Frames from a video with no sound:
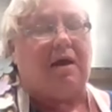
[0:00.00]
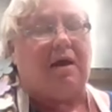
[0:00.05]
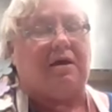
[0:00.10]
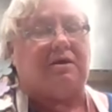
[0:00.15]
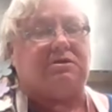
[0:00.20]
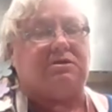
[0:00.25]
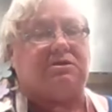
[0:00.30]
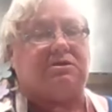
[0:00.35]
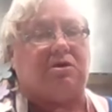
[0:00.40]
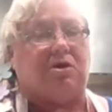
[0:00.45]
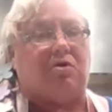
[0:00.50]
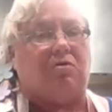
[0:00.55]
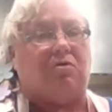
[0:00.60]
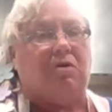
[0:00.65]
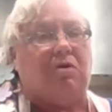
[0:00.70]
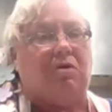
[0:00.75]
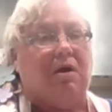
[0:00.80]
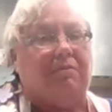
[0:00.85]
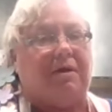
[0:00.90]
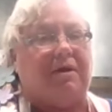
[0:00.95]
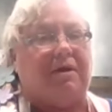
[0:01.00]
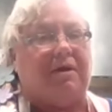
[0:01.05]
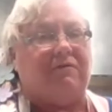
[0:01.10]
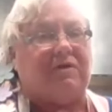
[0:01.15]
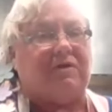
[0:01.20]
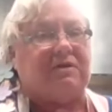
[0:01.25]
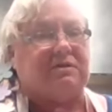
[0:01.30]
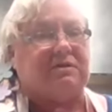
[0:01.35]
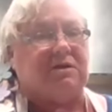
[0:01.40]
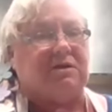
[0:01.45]
And so, but
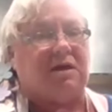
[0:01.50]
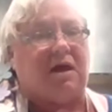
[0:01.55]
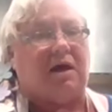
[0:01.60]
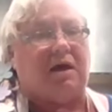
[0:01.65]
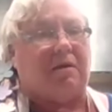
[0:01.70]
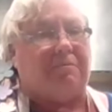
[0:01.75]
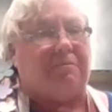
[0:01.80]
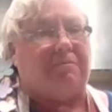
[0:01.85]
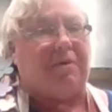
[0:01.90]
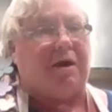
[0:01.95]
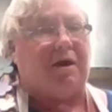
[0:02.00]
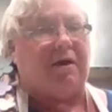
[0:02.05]
if it's not